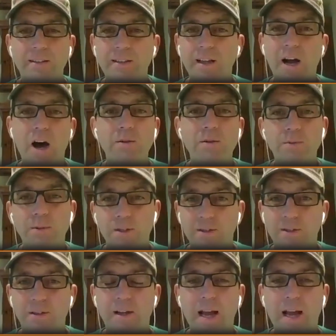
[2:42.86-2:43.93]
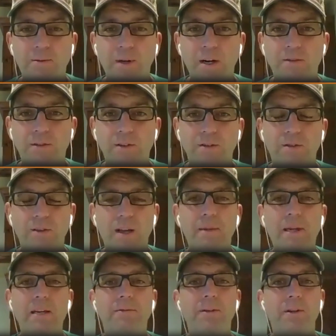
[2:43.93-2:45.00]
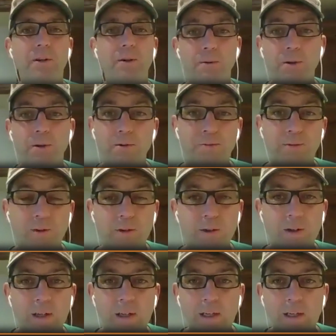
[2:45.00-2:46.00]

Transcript: 100 addresses. I mean, if you're a roofer